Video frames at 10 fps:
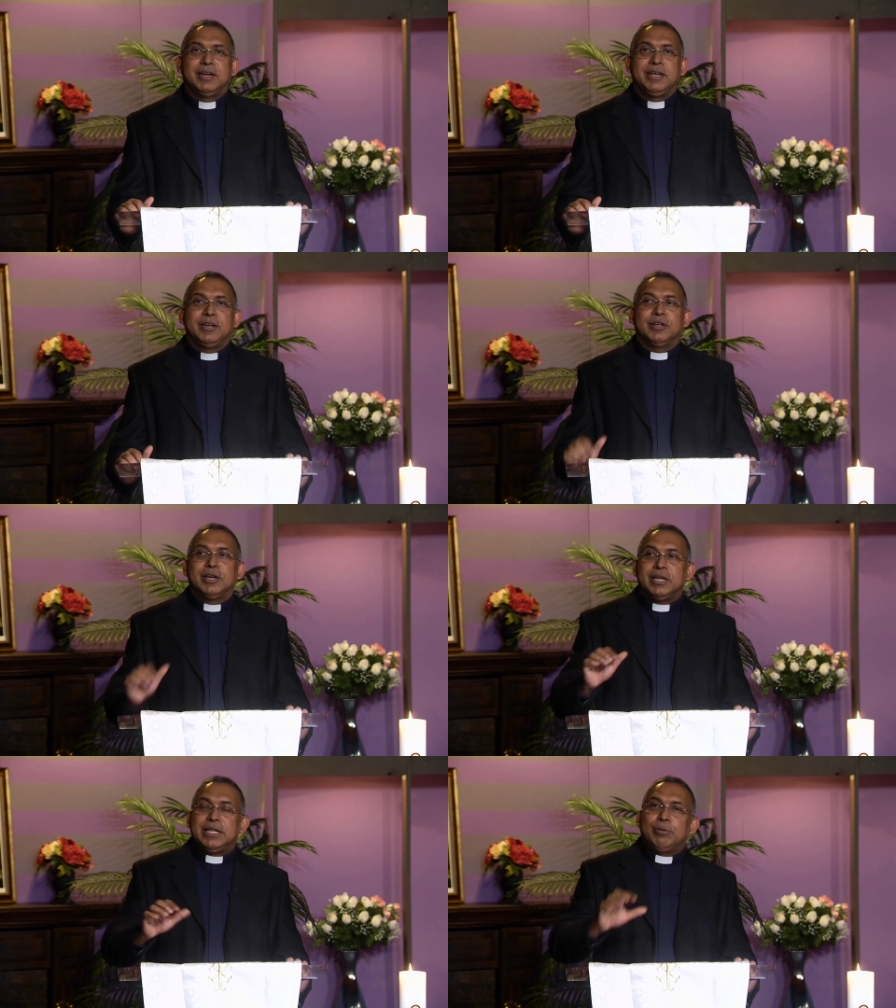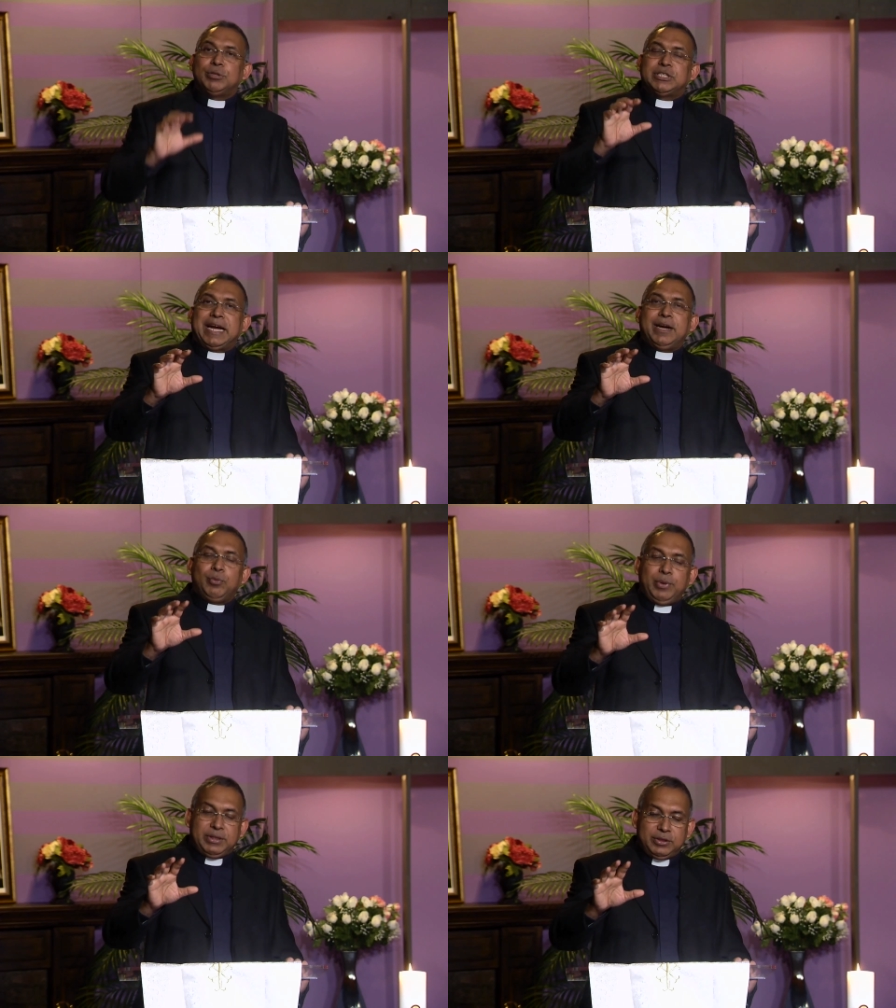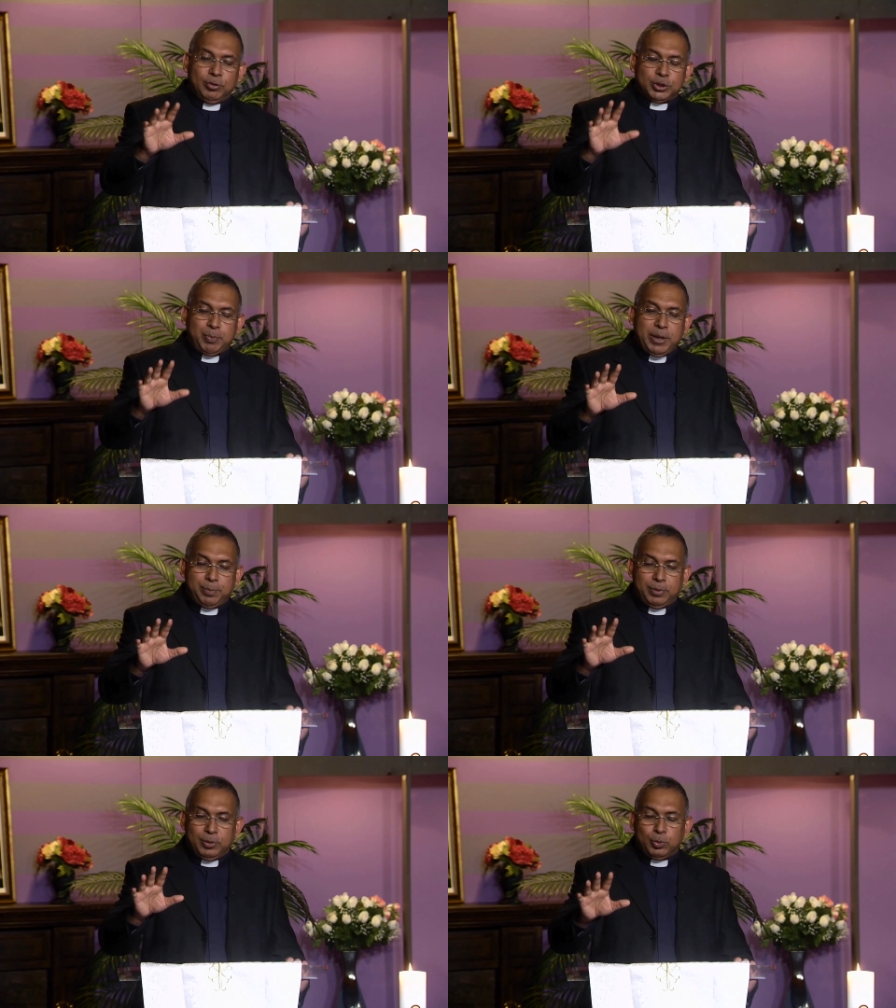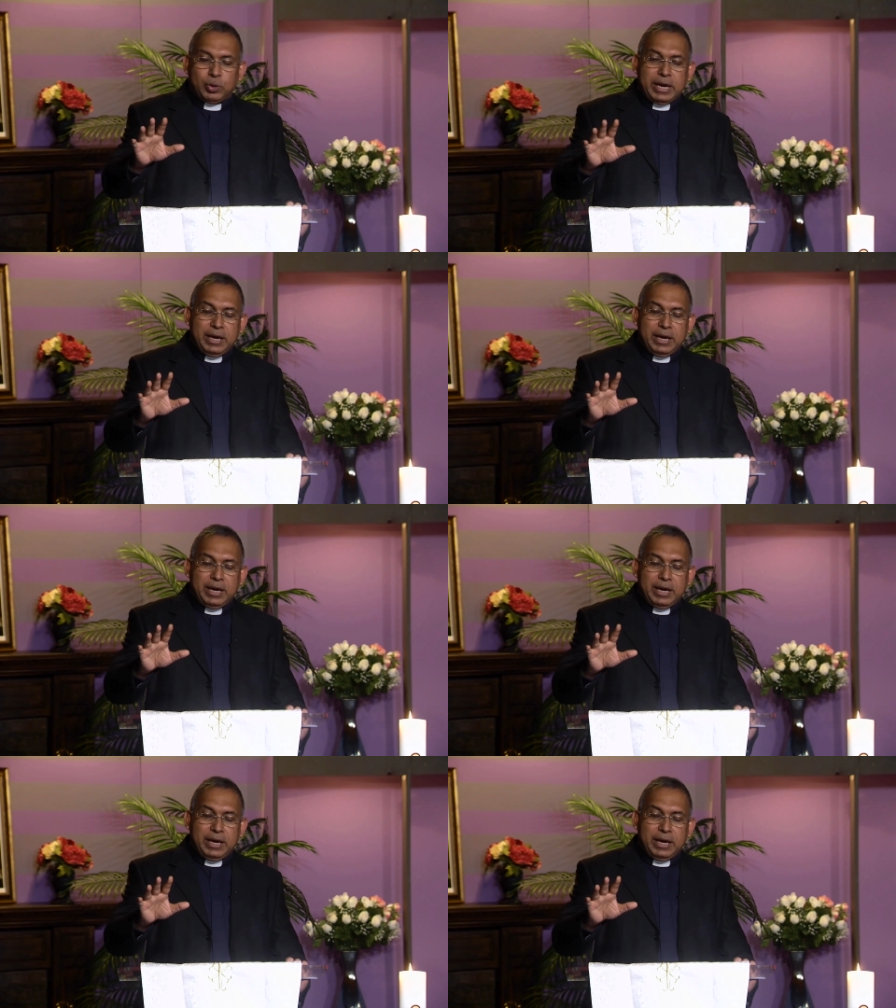You know, they would side with those people who,